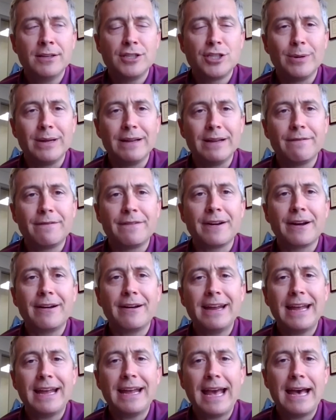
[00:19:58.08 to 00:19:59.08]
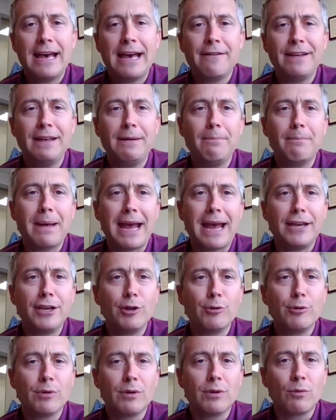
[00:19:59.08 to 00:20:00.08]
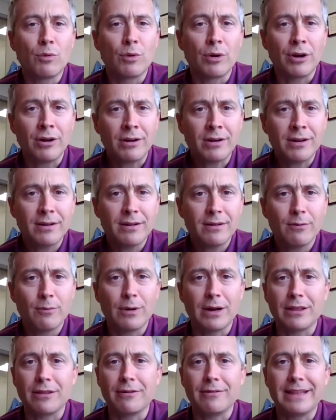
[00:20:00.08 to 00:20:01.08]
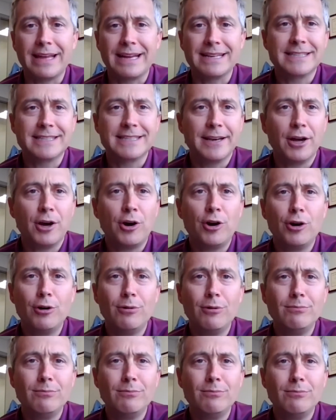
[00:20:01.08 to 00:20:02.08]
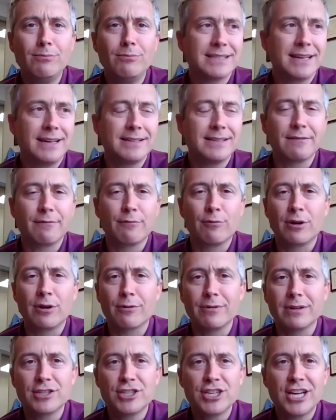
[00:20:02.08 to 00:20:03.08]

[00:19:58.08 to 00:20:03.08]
doing very heavy manual work, whether that's at home doing tons of work with